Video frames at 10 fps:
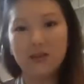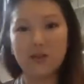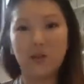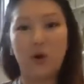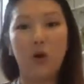
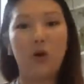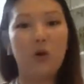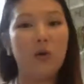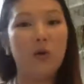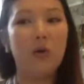So
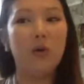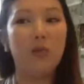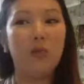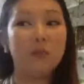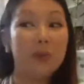
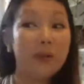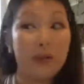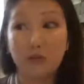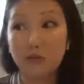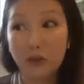we've been
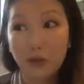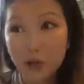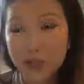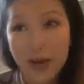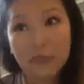together for a long
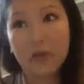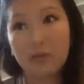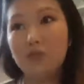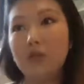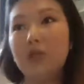time. He
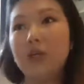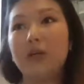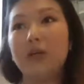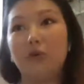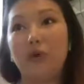moved
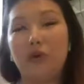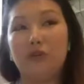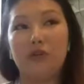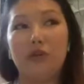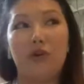here 3
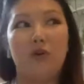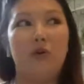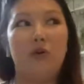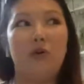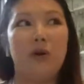years
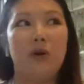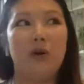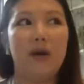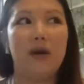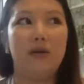ago,
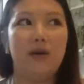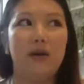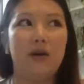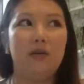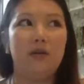and
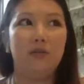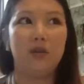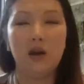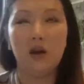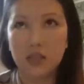then we did
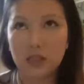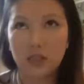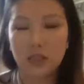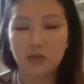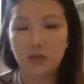long
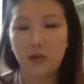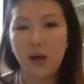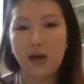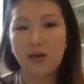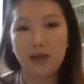distance for a
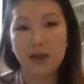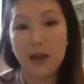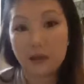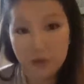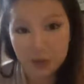while, and then I
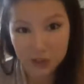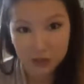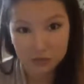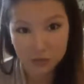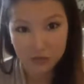eventually
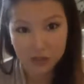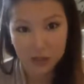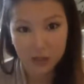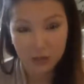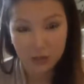moved
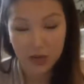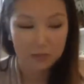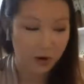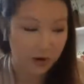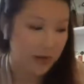here. We got
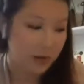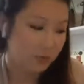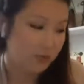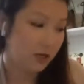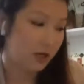married and I moved
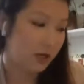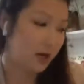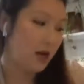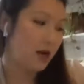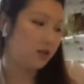here.
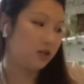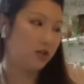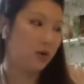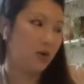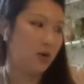
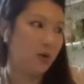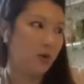So